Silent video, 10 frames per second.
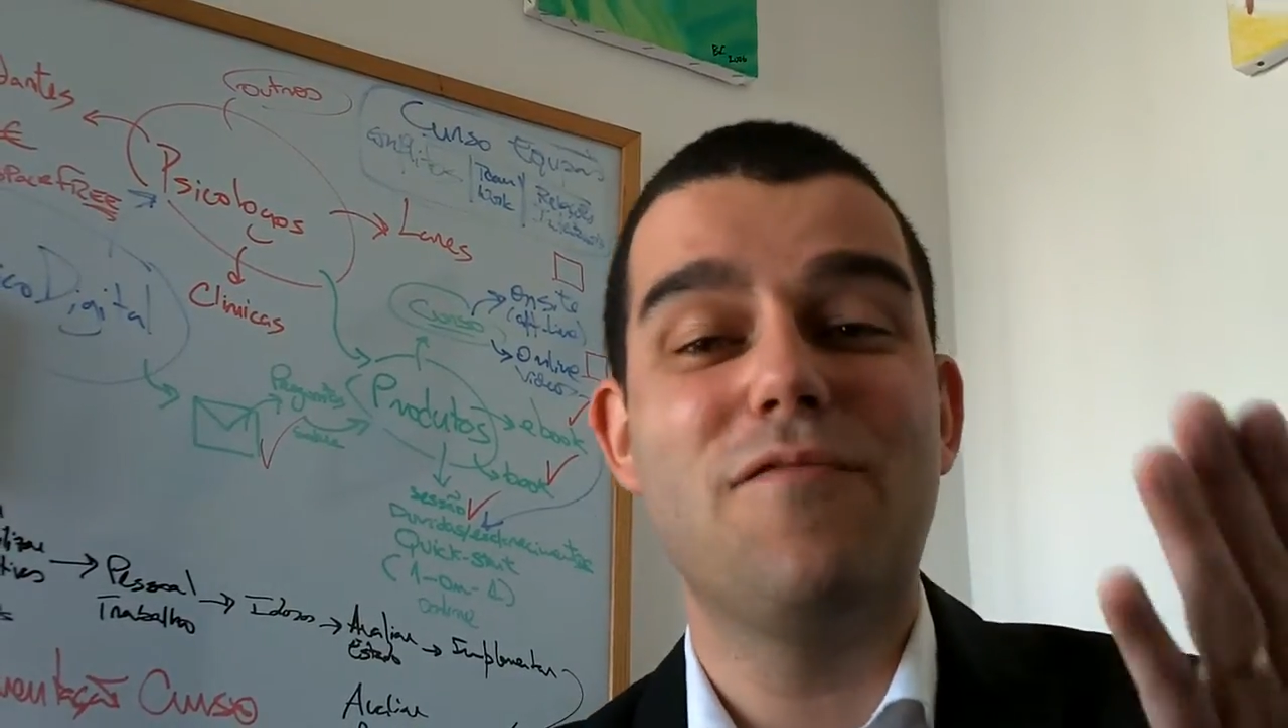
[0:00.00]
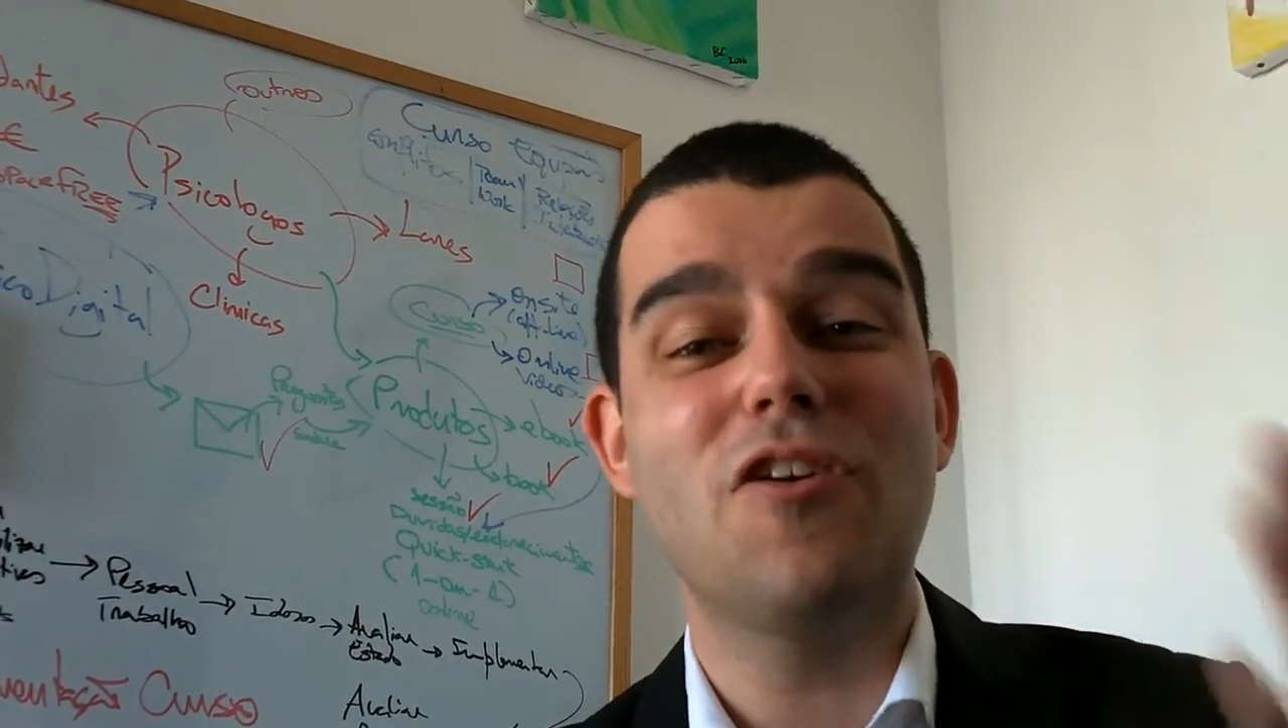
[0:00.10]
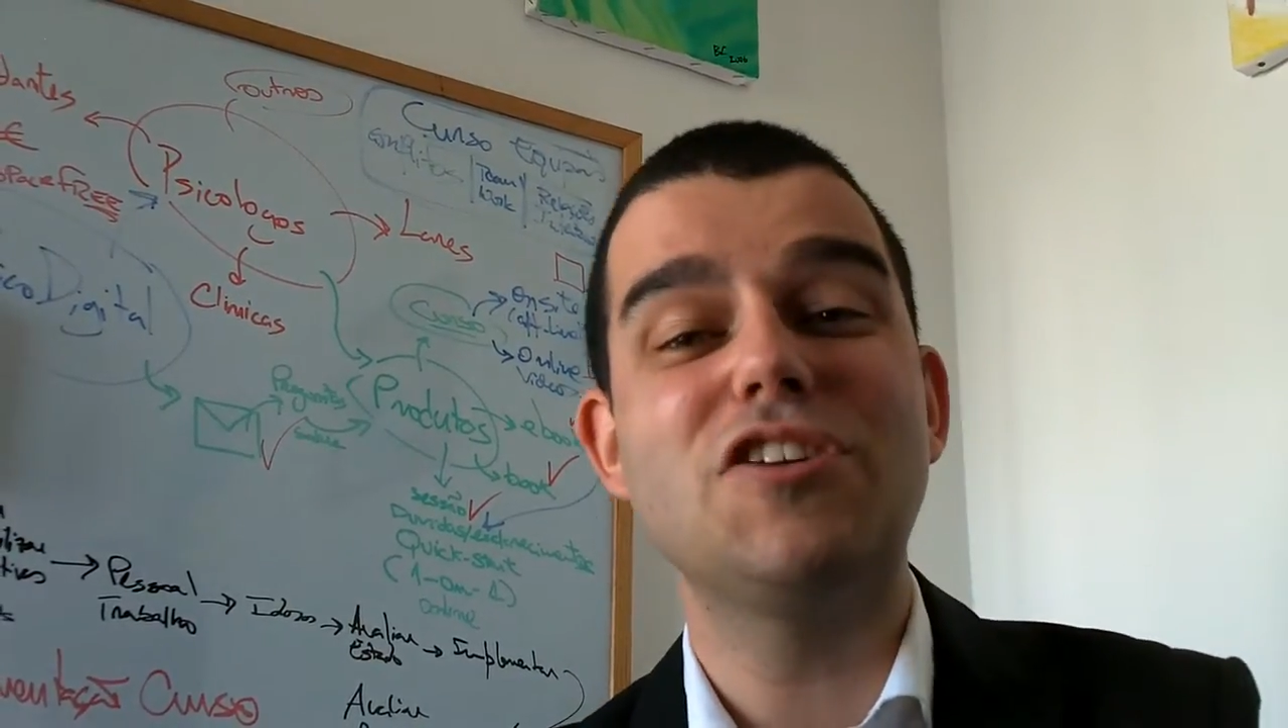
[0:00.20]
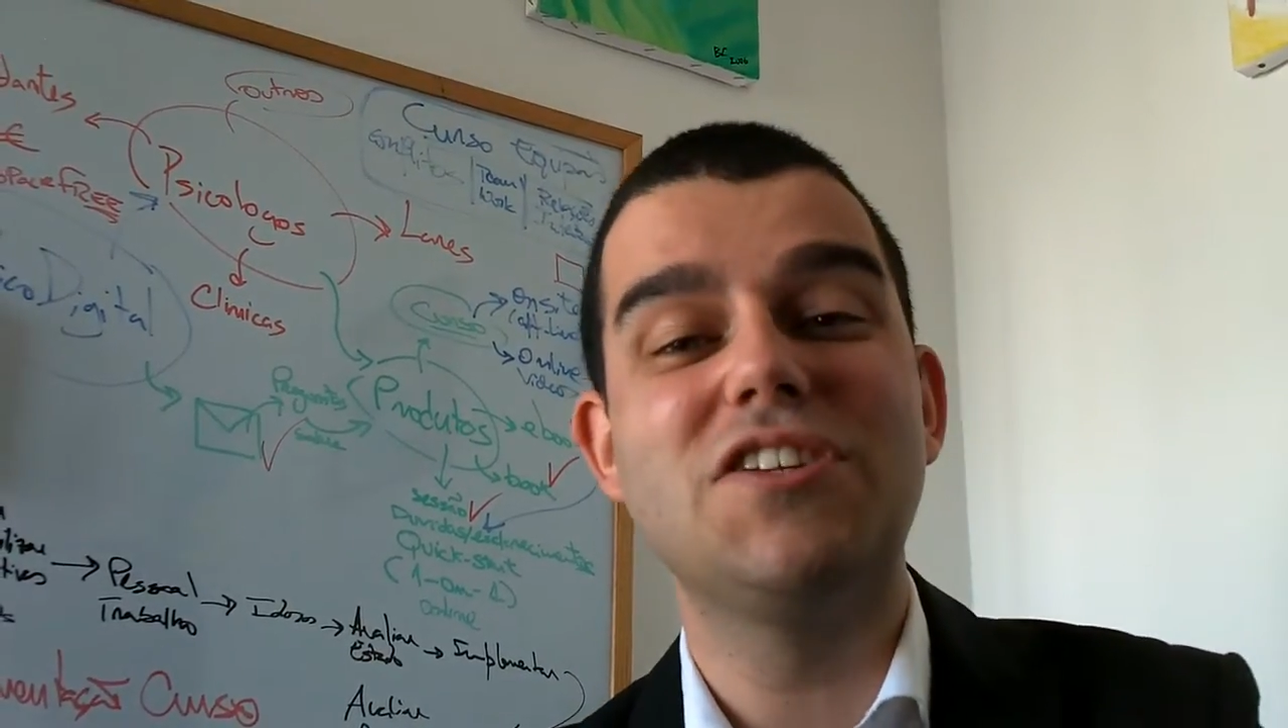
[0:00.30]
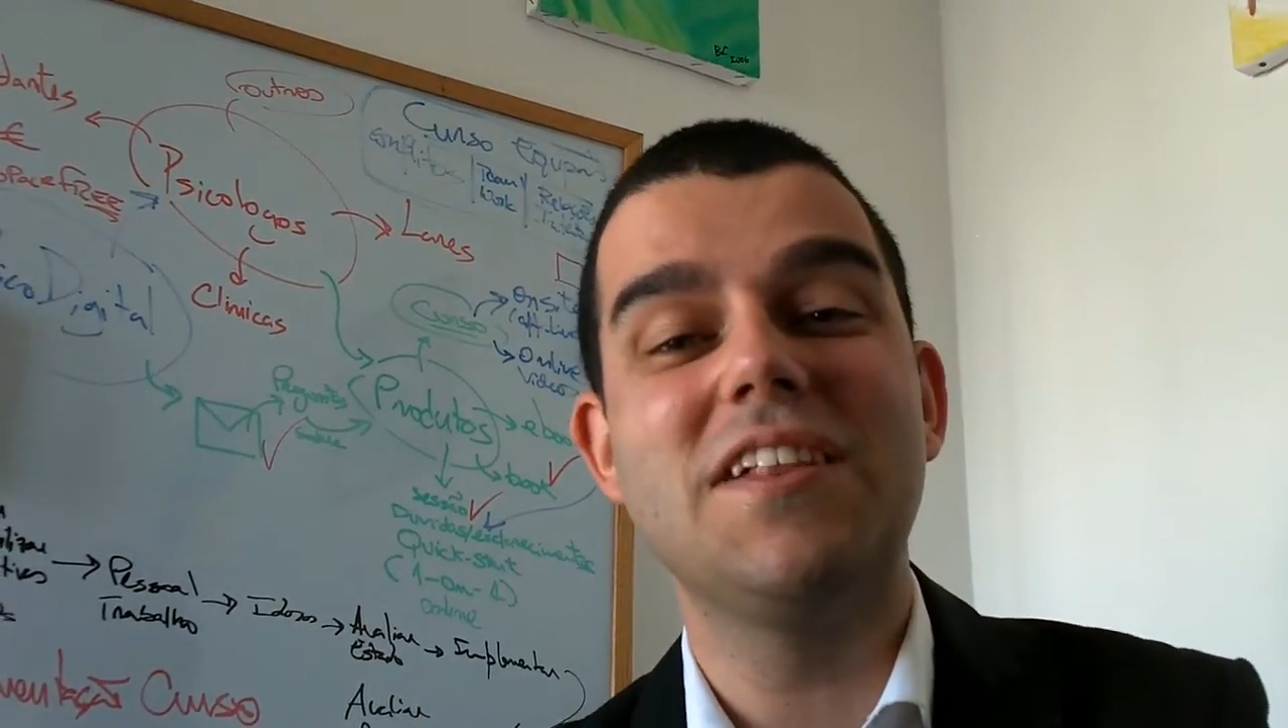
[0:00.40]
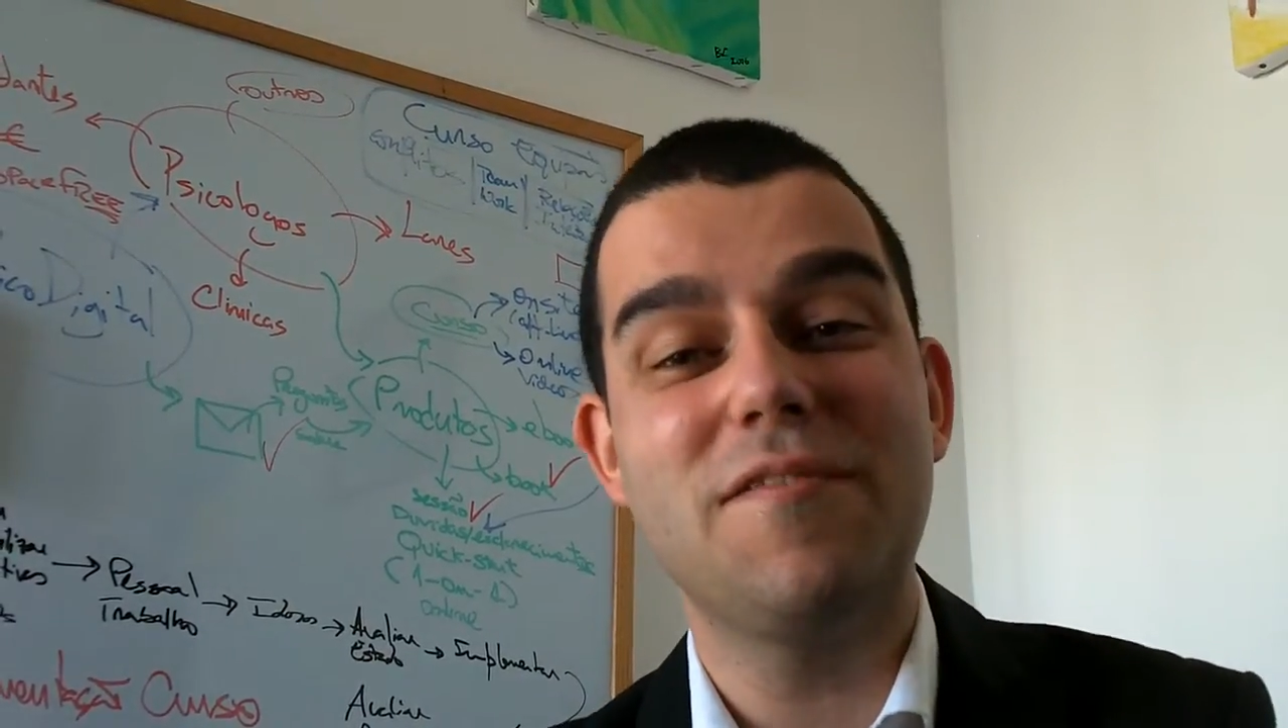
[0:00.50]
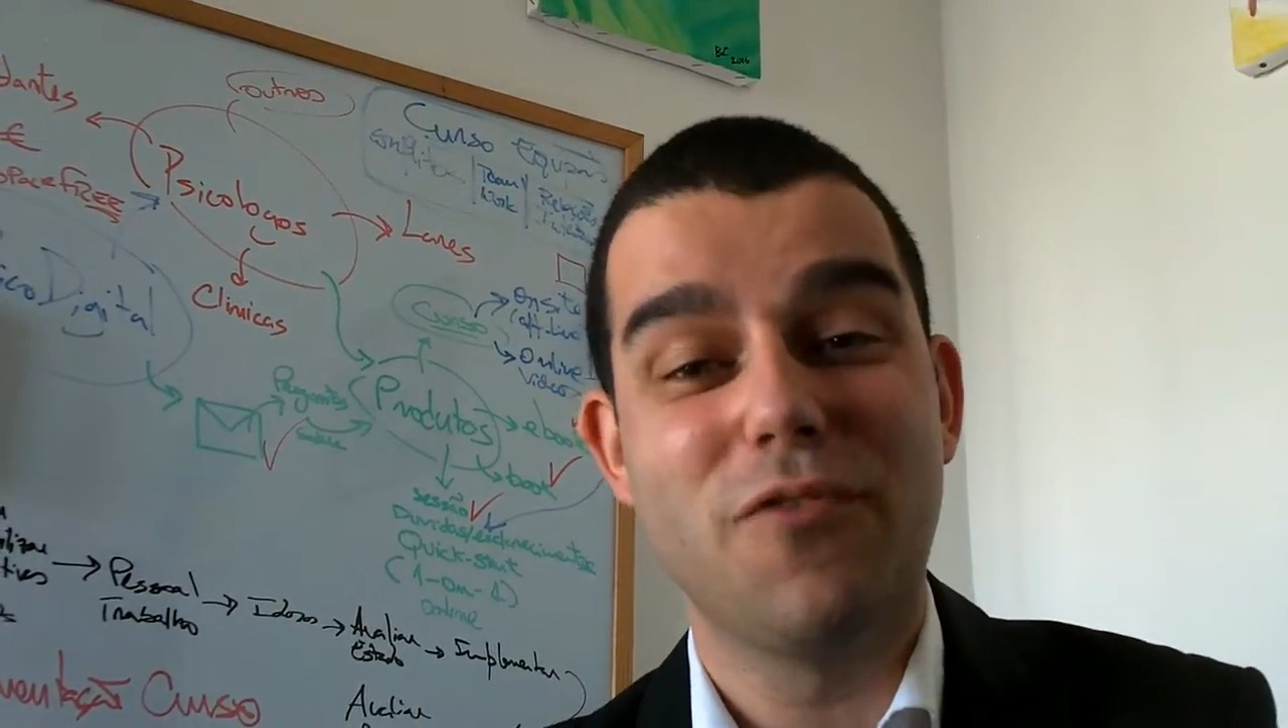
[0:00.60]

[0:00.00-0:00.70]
fortunately